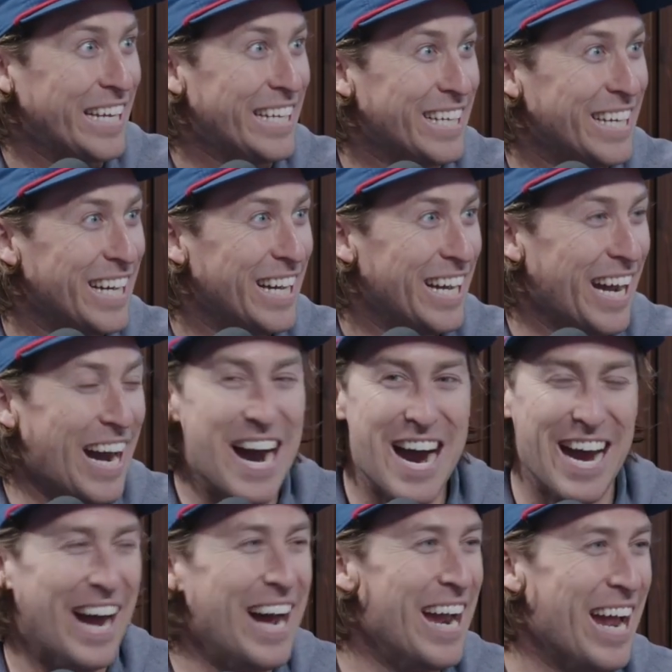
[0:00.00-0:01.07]
Yeah, they're a very good
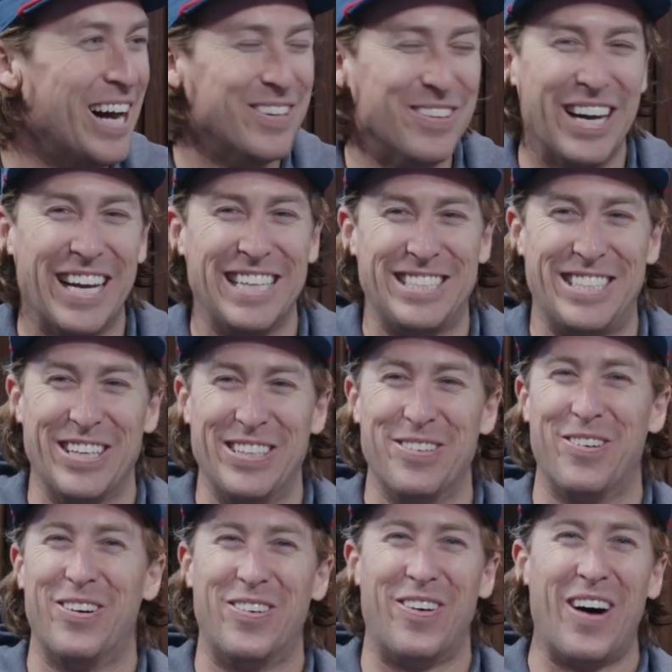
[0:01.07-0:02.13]
team. They're a very good team.